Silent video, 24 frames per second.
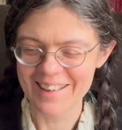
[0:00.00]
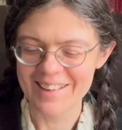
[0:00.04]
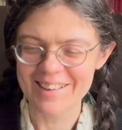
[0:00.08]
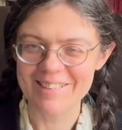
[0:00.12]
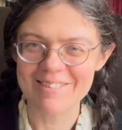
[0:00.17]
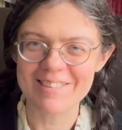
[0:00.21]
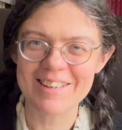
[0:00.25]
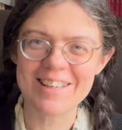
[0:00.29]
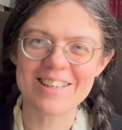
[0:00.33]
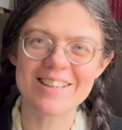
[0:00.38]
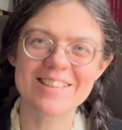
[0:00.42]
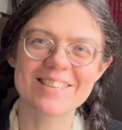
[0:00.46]

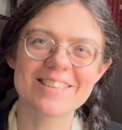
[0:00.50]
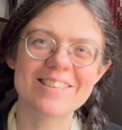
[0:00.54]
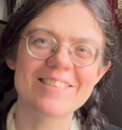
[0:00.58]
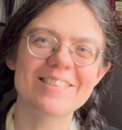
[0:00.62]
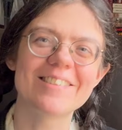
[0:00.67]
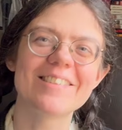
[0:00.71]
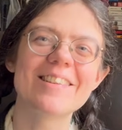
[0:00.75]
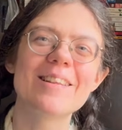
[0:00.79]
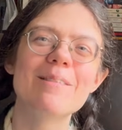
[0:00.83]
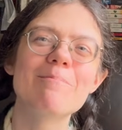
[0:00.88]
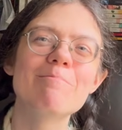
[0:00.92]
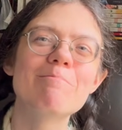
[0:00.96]
because you're
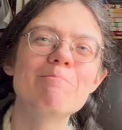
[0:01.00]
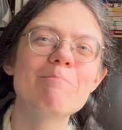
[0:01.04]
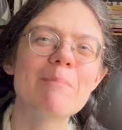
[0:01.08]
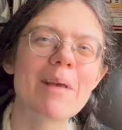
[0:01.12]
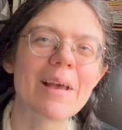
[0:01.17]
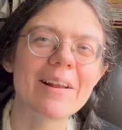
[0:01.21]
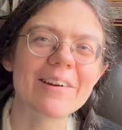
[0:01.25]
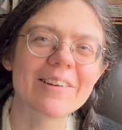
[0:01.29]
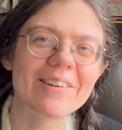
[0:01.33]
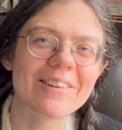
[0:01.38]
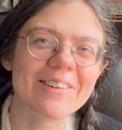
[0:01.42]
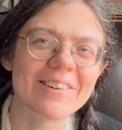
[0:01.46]
in the
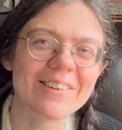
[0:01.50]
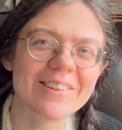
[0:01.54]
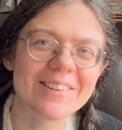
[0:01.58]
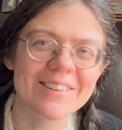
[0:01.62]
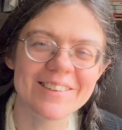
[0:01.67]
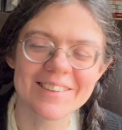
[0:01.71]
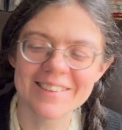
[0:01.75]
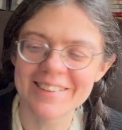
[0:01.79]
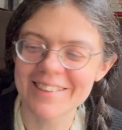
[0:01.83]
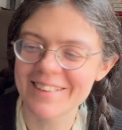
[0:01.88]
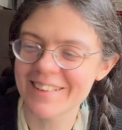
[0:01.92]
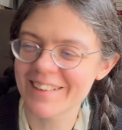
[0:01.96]

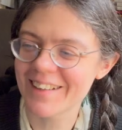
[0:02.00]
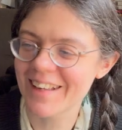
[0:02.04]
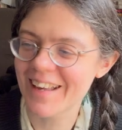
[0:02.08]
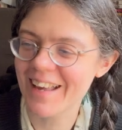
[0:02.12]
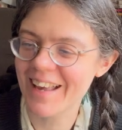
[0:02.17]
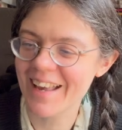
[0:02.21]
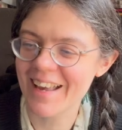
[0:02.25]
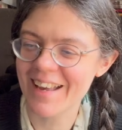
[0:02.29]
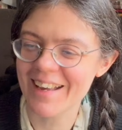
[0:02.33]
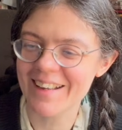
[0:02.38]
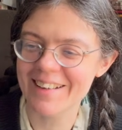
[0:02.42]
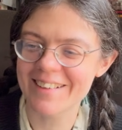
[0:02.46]
middle
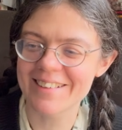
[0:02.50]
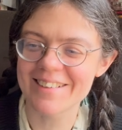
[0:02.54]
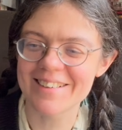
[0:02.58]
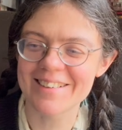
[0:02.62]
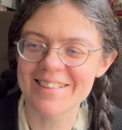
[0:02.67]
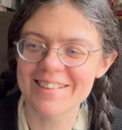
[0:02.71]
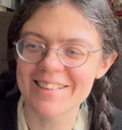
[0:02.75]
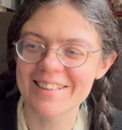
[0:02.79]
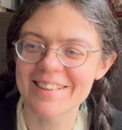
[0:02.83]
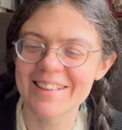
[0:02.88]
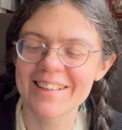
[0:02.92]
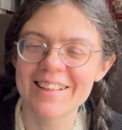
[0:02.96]
and
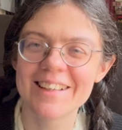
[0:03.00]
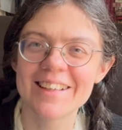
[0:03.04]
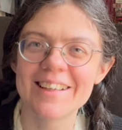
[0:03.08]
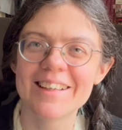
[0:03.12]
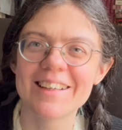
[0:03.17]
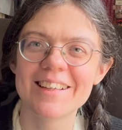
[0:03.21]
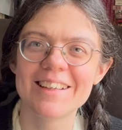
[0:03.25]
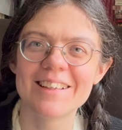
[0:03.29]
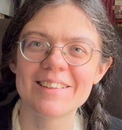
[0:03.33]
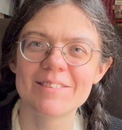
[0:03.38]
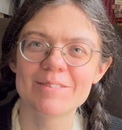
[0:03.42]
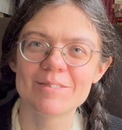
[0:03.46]

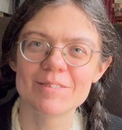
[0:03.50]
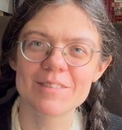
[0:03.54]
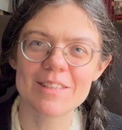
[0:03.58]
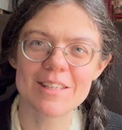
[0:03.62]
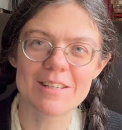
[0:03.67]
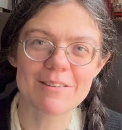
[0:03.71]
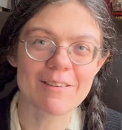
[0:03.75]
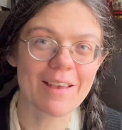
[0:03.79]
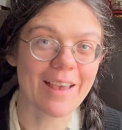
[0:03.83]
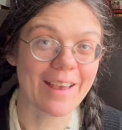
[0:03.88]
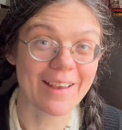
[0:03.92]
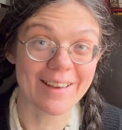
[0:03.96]
you
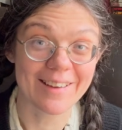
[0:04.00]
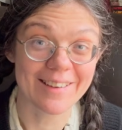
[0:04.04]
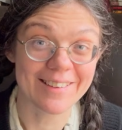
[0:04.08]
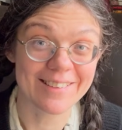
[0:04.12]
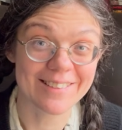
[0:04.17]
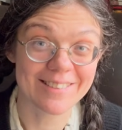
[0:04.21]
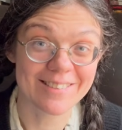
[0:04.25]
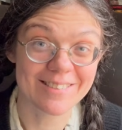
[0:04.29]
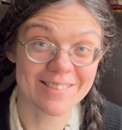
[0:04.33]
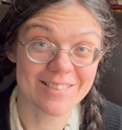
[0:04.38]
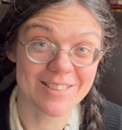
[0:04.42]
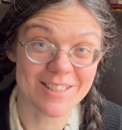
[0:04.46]
can't
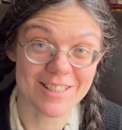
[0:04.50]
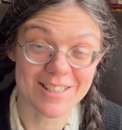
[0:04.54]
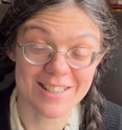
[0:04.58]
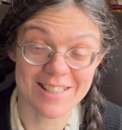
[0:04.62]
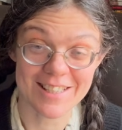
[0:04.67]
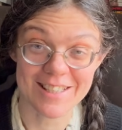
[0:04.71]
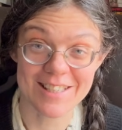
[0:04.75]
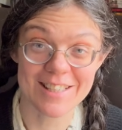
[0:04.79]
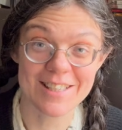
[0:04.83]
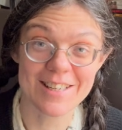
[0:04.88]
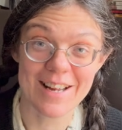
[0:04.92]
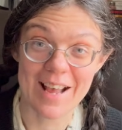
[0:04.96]
just
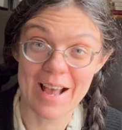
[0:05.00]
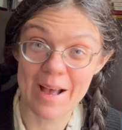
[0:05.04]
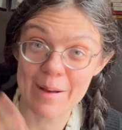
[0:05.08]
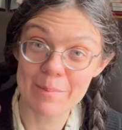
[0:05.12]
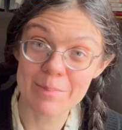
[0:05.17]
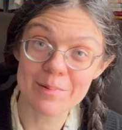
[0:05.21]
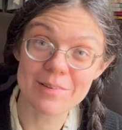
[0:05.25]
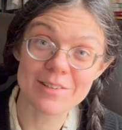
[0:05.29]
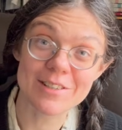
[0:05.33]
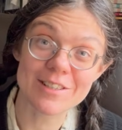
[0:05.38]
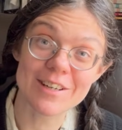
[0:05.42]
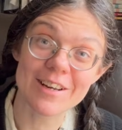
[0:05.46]

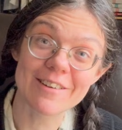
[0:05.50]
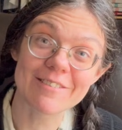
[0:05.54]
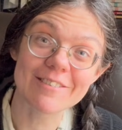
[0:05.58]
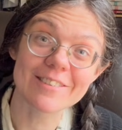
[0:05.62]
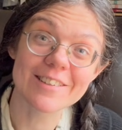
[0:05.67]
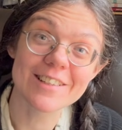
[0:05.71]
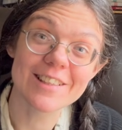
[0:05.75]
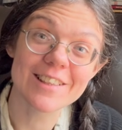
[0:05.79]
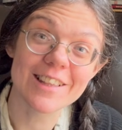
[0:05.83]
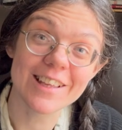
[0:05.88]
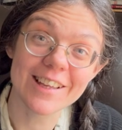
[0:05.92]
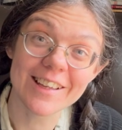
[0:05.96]
establish
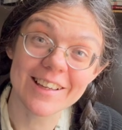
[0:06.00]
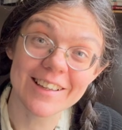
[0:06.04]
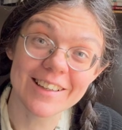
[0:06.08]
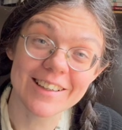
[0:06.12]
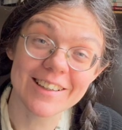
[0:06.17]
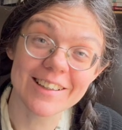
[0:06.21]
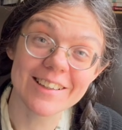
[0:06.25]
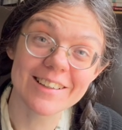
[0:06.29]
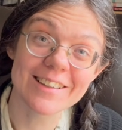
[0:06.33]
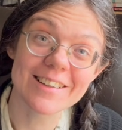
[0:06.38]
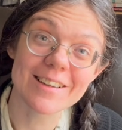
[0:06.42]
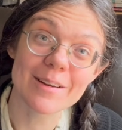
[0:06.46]

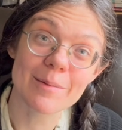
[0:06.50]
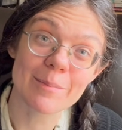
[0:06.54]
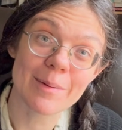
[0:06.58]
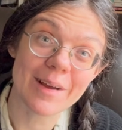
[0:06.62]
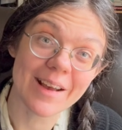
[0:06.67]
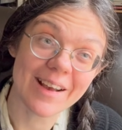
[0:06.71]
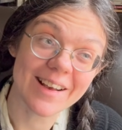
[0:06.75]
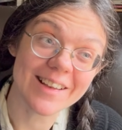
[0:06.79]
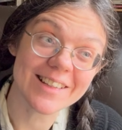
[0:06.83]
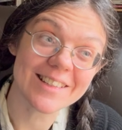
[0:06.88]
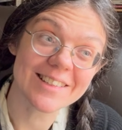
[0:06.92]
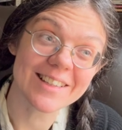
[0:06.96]
everything. You're
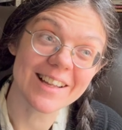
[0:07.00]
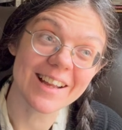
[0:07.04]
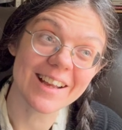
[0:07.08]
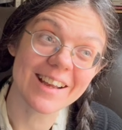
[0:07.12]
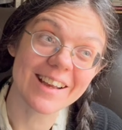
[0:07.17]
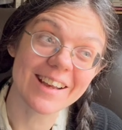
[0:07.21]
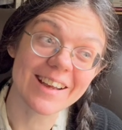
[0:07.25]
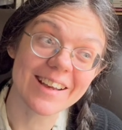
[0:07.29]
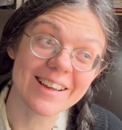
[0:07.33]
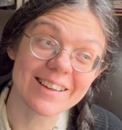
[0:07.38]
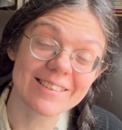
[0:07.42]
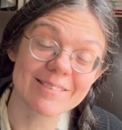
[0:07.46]
past
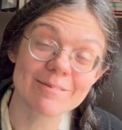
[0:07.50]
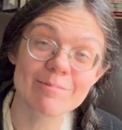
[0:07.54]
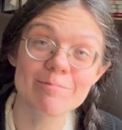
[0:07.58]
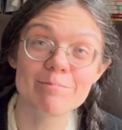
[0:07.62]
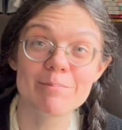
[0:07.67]
that.